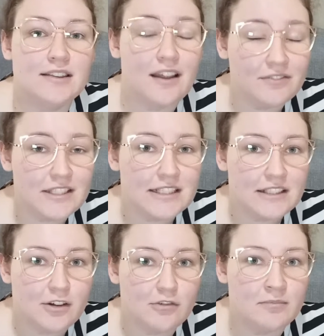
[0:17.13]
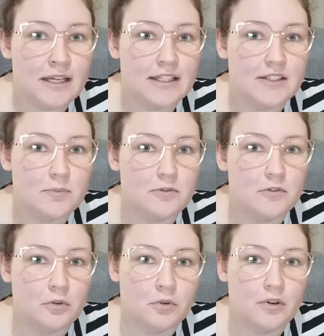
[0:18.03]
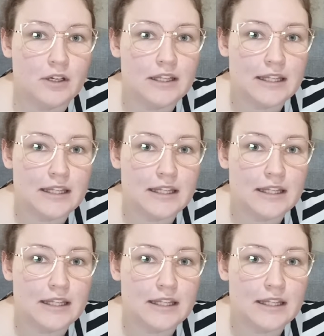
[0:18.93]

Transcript: love to tick off my list before